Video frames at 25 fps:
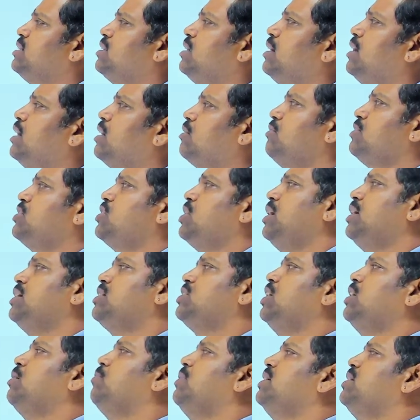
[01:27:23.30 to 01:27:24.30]
question and
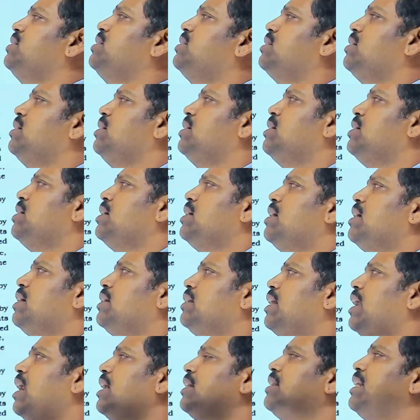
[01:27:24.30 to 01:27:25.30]
statements. There
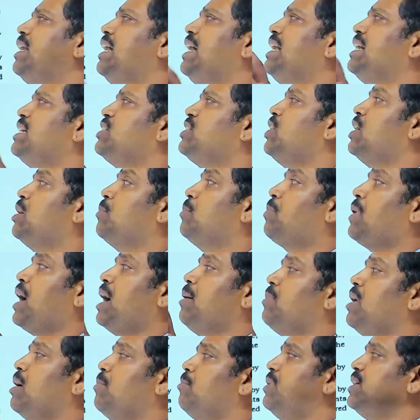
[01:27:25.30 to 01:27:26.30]
are 3 distinct prime
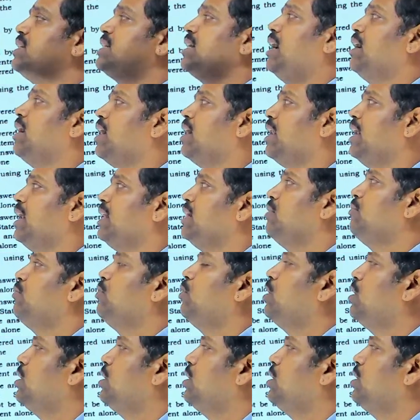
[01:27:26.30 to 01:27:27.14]
numbers. Underline the word